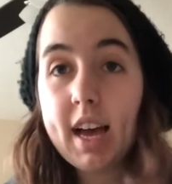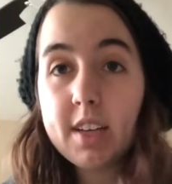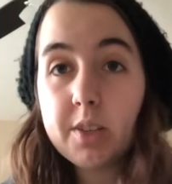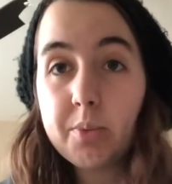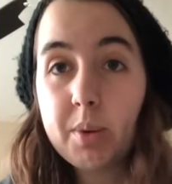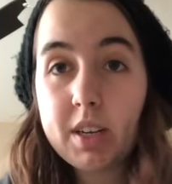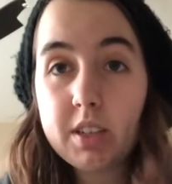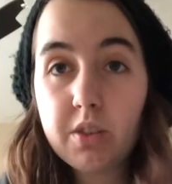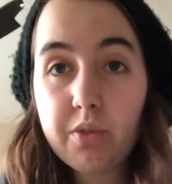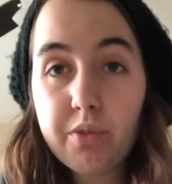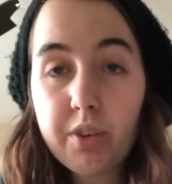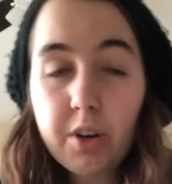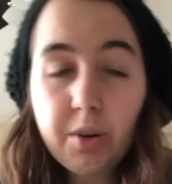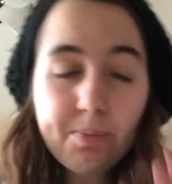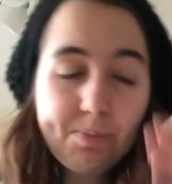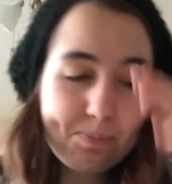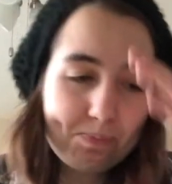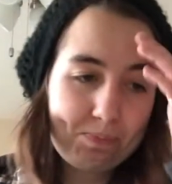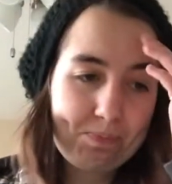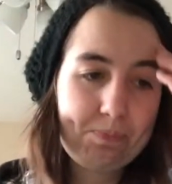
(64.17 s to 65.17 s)
aspects of
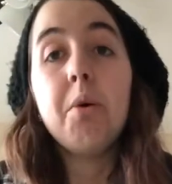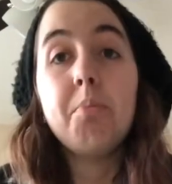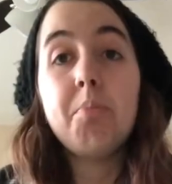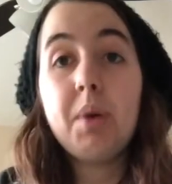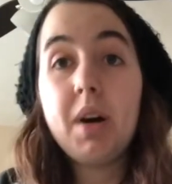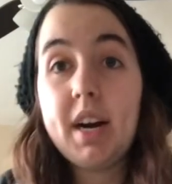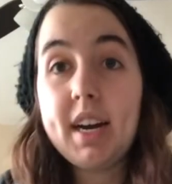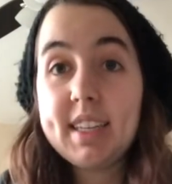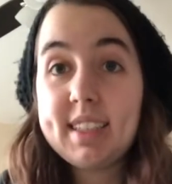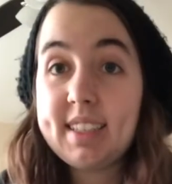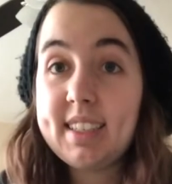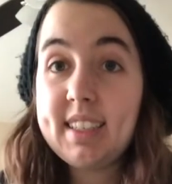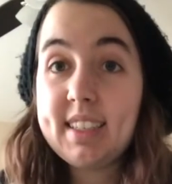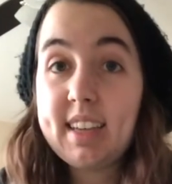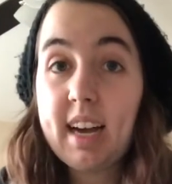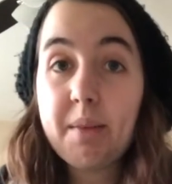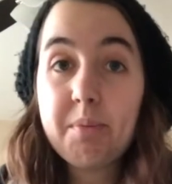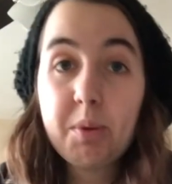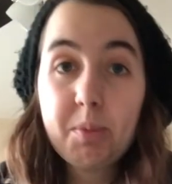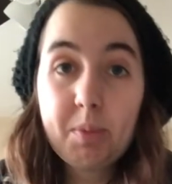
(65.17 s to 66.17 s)
film. But since
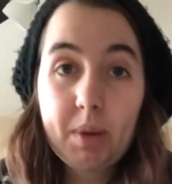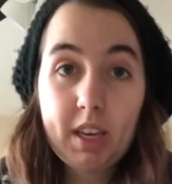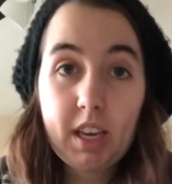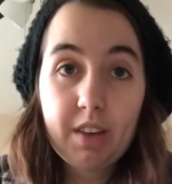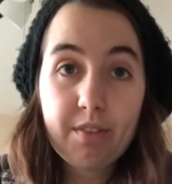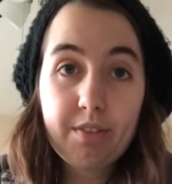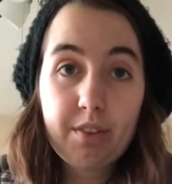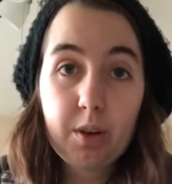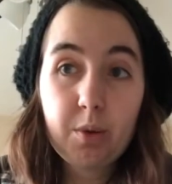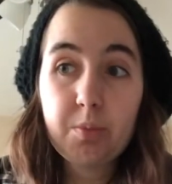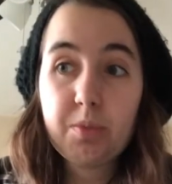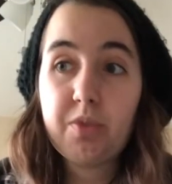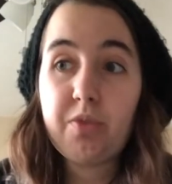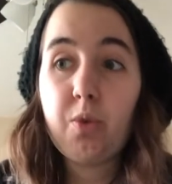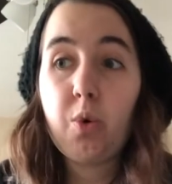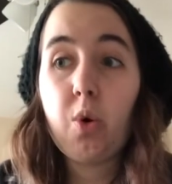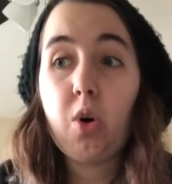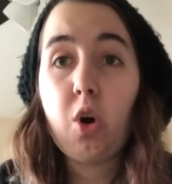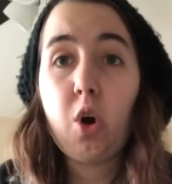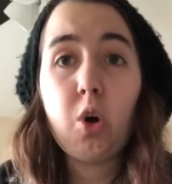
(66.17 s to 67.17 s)
I've been making films
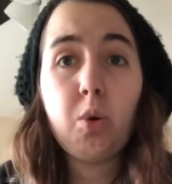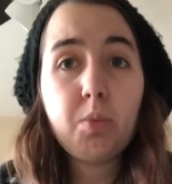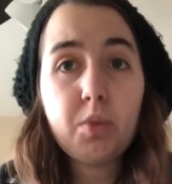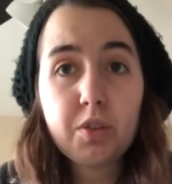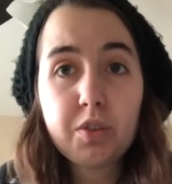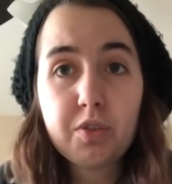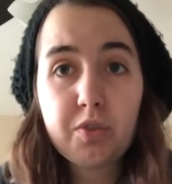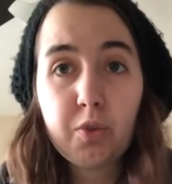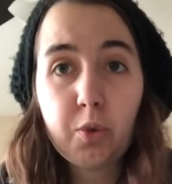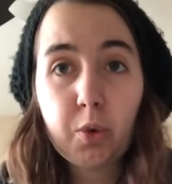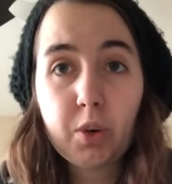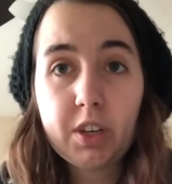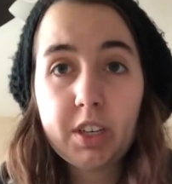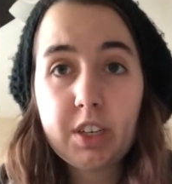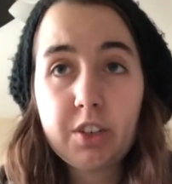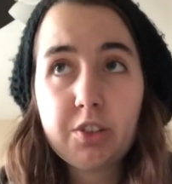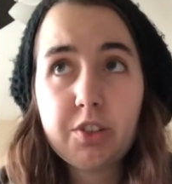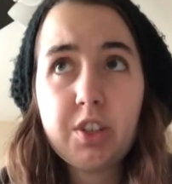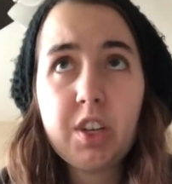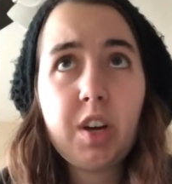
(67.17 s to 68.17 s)
for almost four
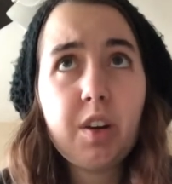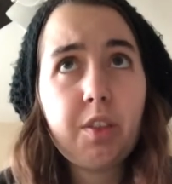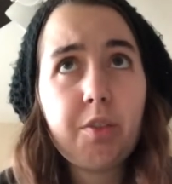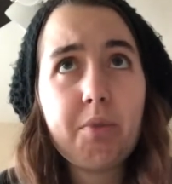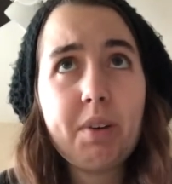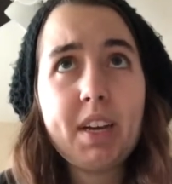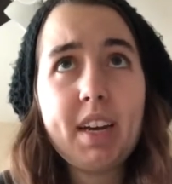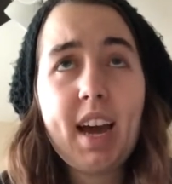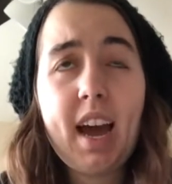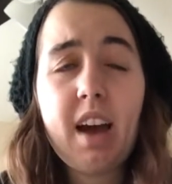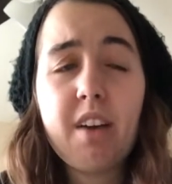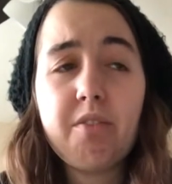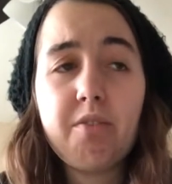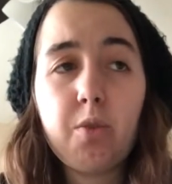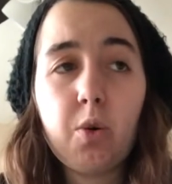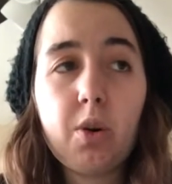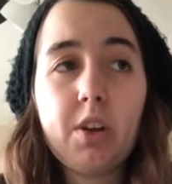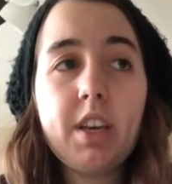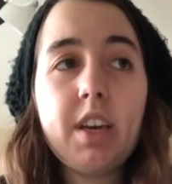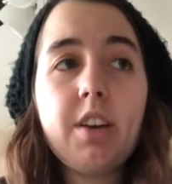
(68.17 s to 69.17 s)
years now, three and a half,
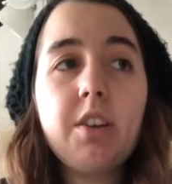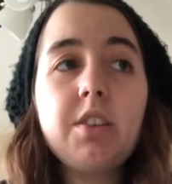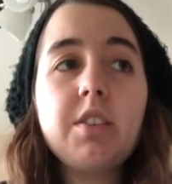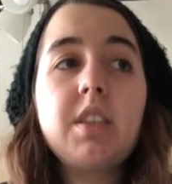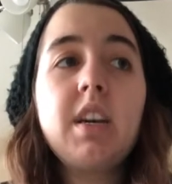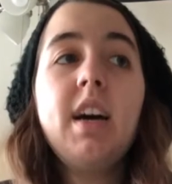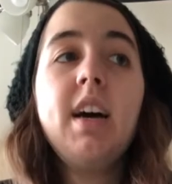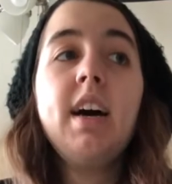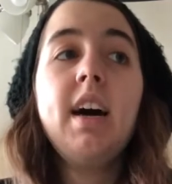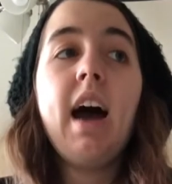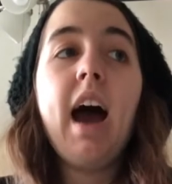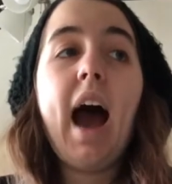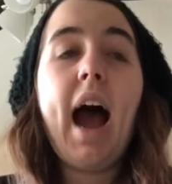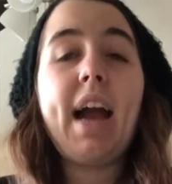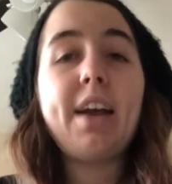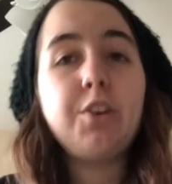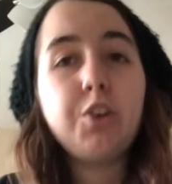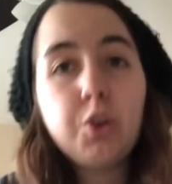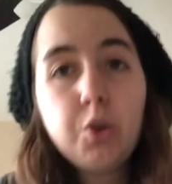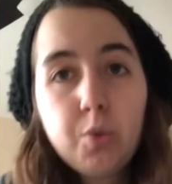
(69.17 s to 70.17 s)
four years,
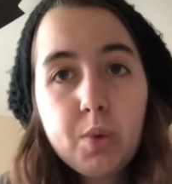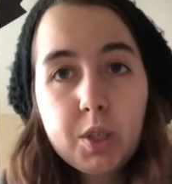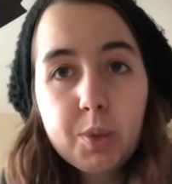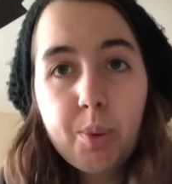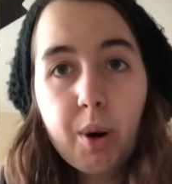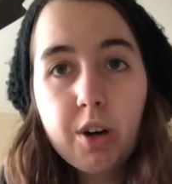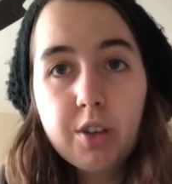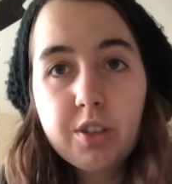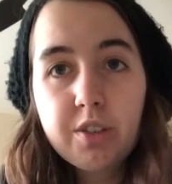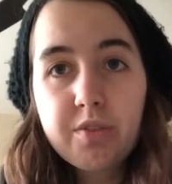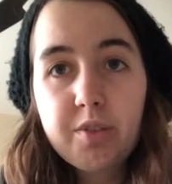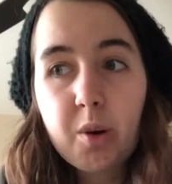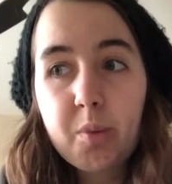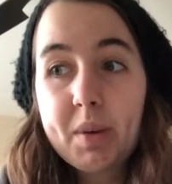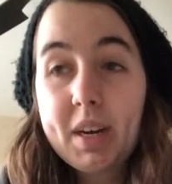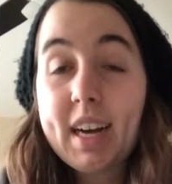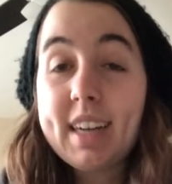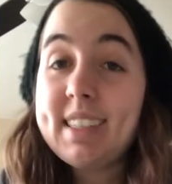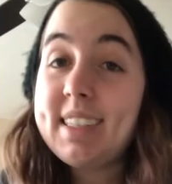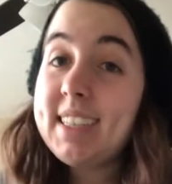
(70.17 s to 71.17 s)
I knew which parts of
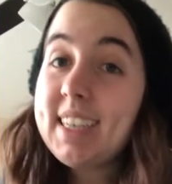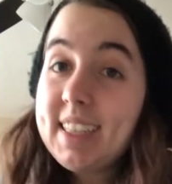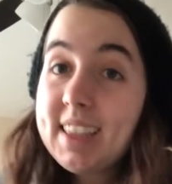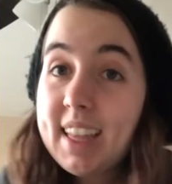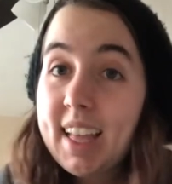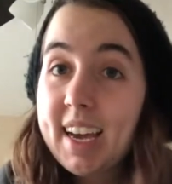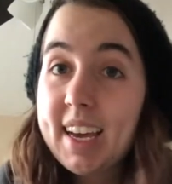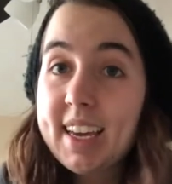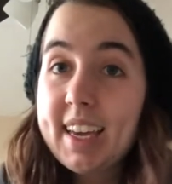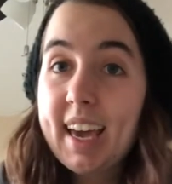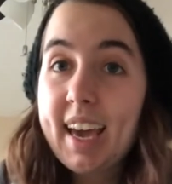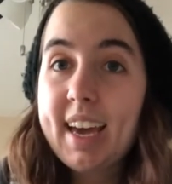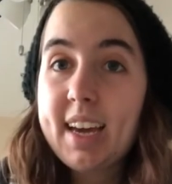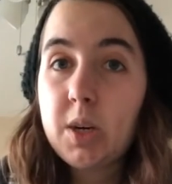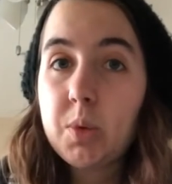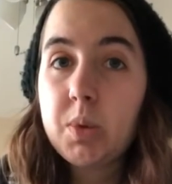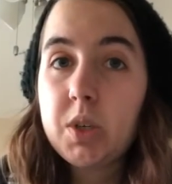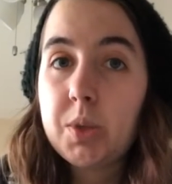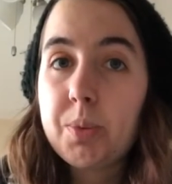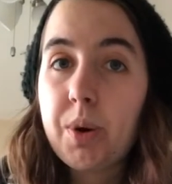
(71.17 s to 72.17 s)
filming I did like
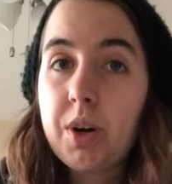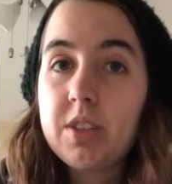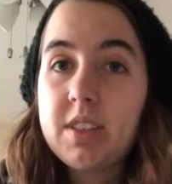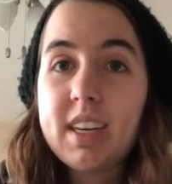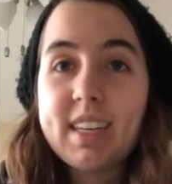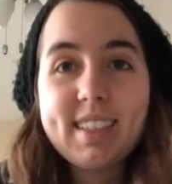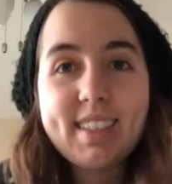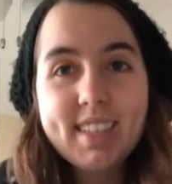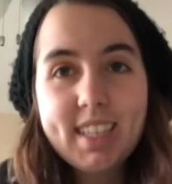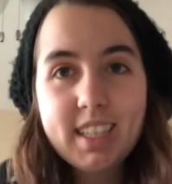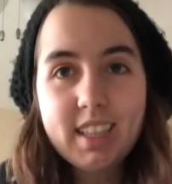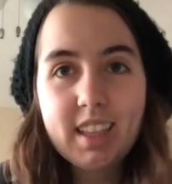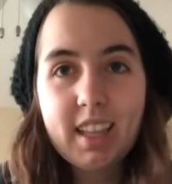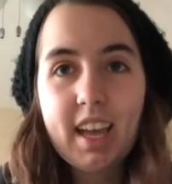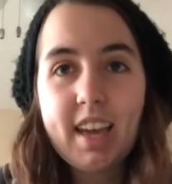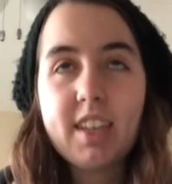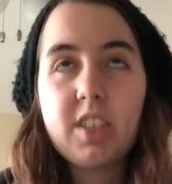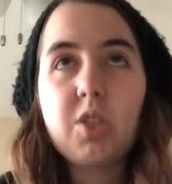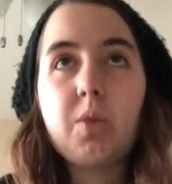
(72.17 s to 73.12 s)
and which parts I didn't like.